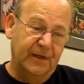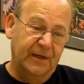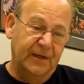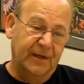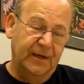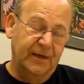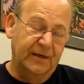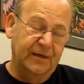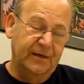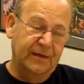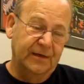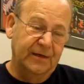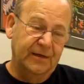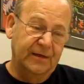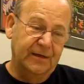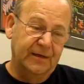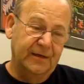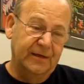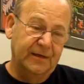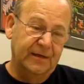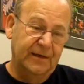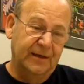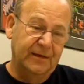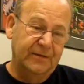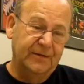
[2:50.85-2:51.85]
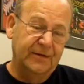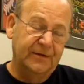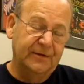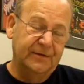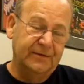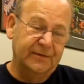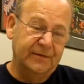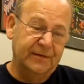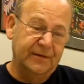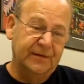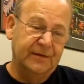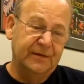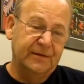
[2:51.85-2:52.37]
And I think
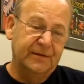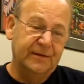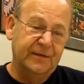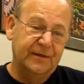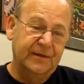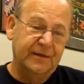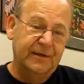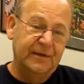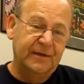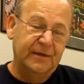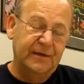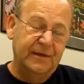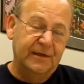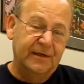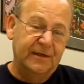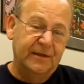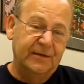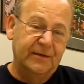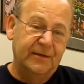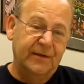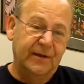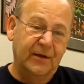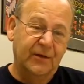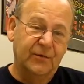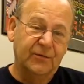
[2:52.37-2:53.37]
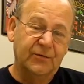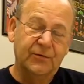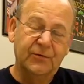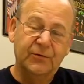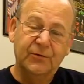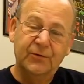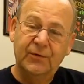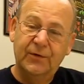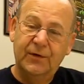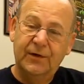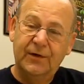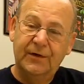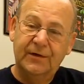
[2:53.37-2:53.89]
they'll
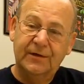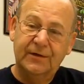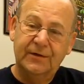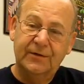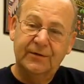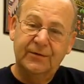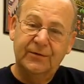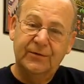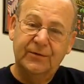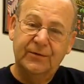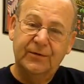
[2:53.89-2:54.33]
do